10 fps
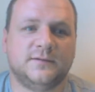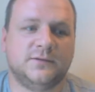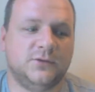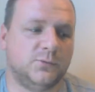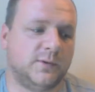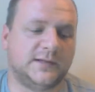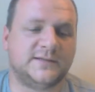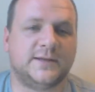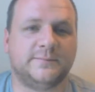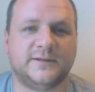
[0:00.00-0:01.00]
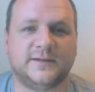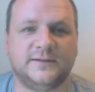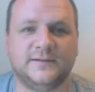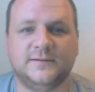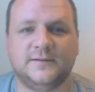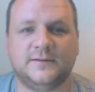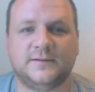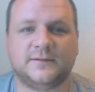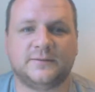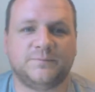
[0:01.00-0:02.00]
your wallet's empty,
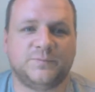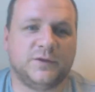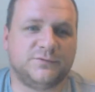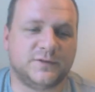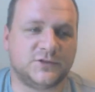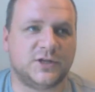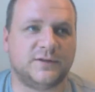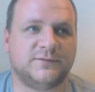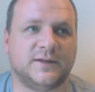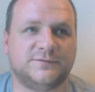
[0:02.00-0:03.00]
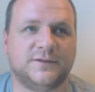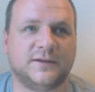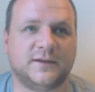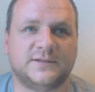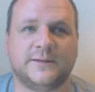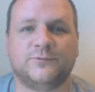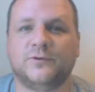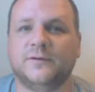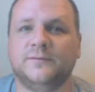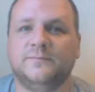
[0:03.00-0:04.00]
you've achieved nothing except
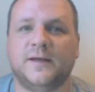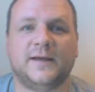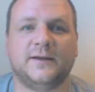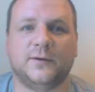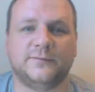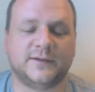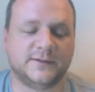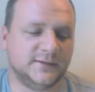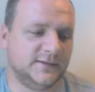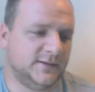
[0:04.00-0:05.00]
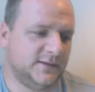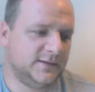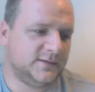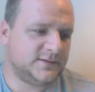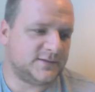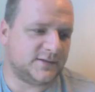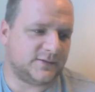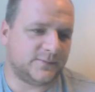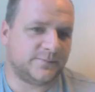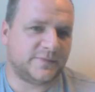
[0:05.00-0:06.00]
for a hangover.
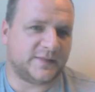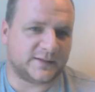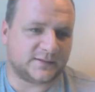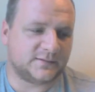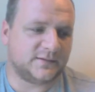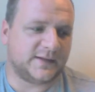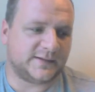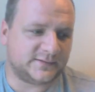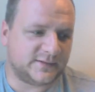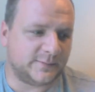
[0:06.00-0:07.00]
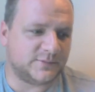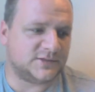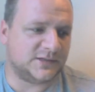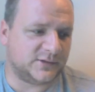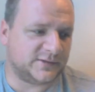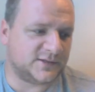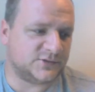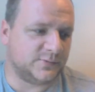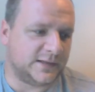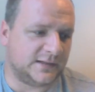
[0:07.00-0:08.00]
So that happens a lot. That's a
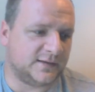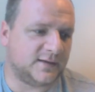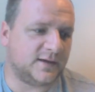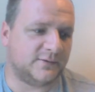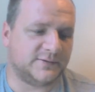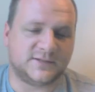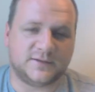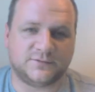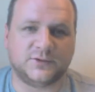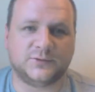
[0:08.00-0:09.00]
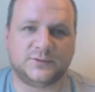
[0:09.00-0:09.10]
weekly occurrence, if not